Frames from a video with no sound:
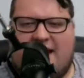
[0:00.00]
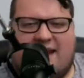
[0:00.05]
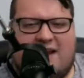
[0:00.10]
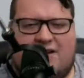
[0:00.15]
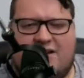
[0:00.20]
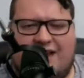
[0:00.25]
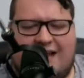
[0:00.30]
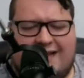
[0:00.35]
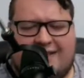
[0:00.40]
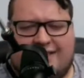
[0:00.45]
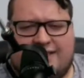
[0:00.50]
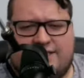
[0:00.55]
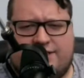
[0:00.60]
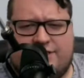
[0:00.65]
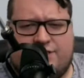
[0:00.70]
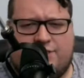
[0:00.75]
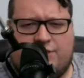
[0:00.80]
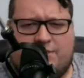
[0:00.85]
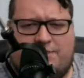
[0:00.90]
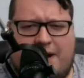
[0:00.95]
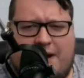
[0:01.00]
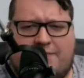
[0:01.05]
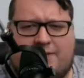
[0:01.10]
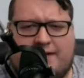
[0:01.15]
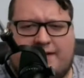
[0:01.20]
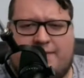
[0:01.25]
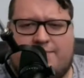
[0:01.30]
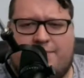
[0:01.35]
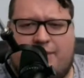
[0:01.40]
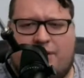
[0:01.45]
They don't like this new
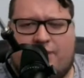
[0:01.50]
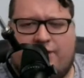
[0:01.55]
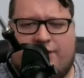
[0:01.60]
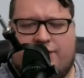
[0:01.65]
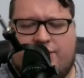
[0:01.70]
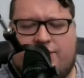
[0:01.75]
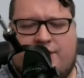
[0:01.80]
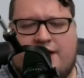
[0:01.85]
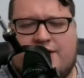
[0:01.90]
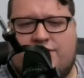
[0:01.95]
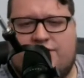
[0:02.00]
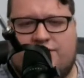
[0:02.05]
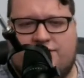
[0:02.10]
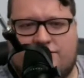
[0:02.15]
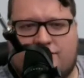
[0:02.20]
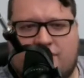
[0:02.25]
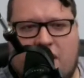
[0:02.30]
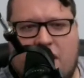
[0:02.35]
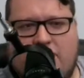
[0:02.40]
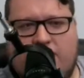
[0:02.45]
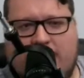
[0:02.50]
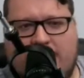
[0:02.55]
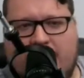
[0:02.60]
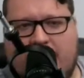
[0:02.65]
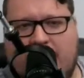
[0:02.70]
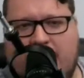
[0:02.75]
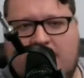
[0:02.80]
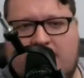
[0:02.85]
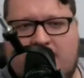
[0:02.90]
Republican Party direction it's going.